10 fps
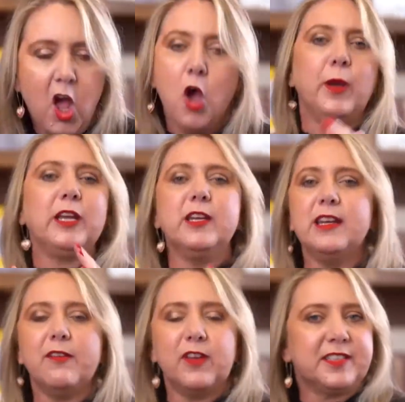We
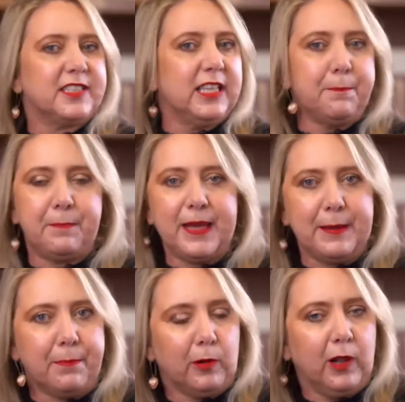never see
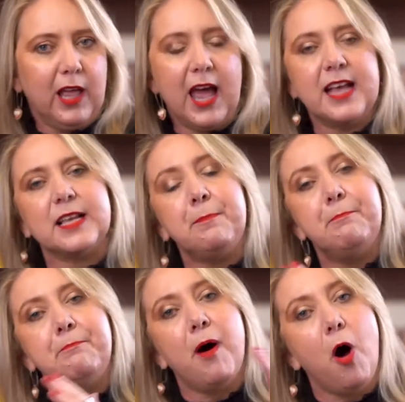people as
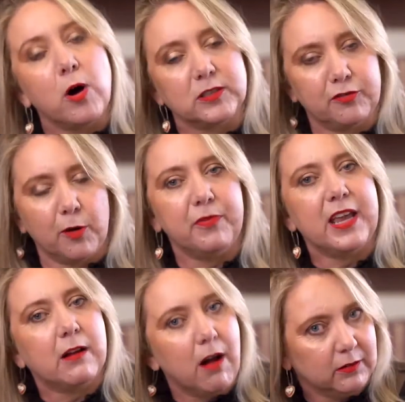apart from
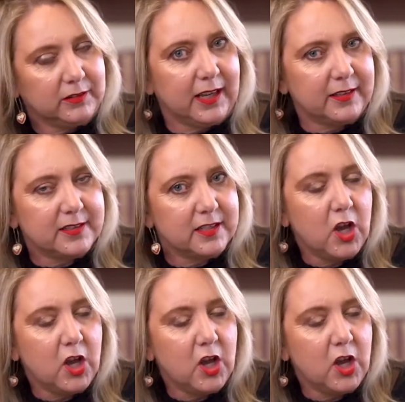their context.